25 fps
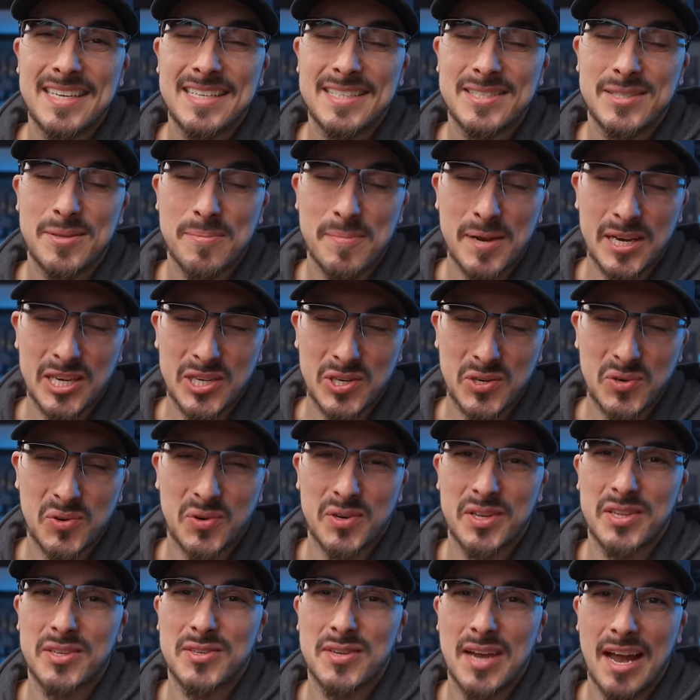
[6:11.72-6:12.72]
is to make
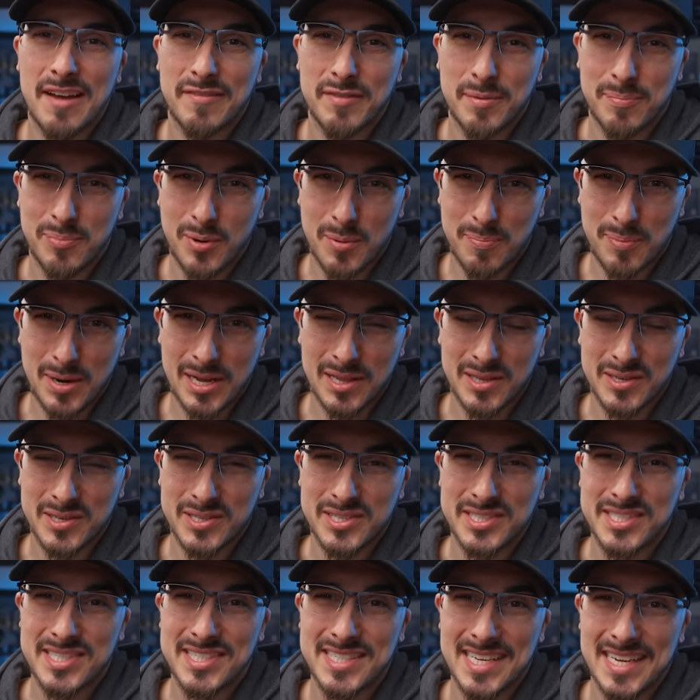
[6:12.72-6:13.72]
sure that you have the
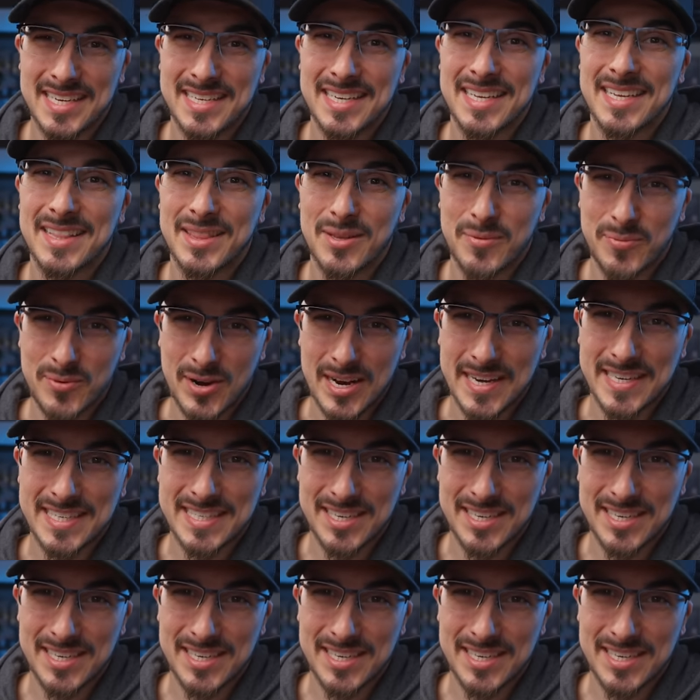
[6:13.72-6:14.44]
propellers set in the right